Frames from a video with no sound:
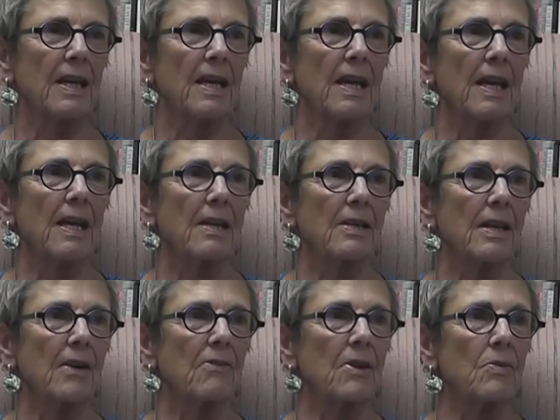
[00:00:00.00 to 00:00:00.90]
and
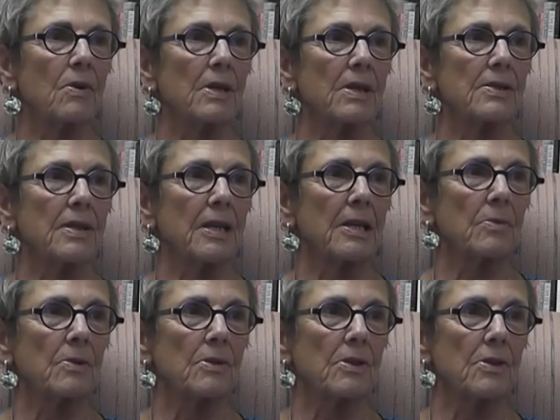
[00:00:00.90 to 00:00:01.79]
everyone is able
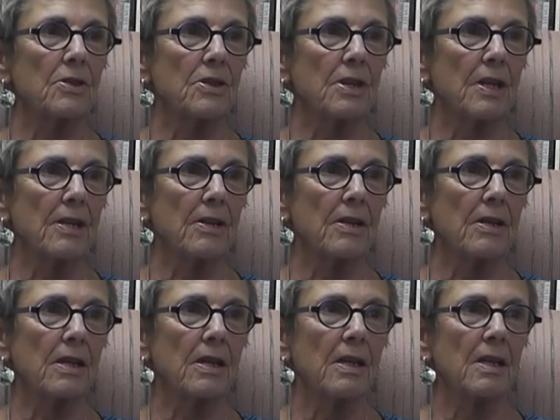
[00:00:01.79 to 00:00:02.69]
to share
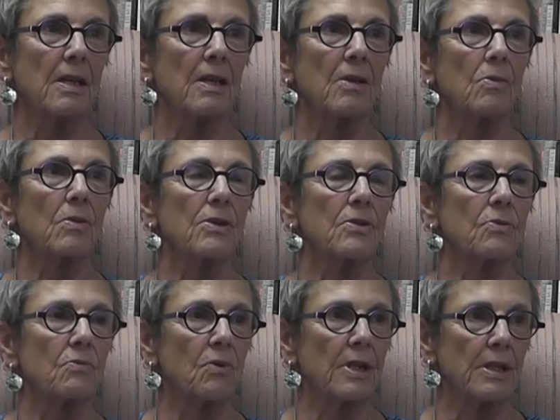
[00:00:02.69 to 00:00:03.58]
what's
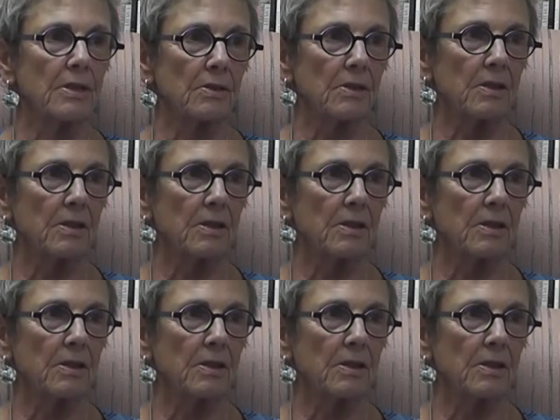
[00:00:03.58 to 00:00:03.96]
real,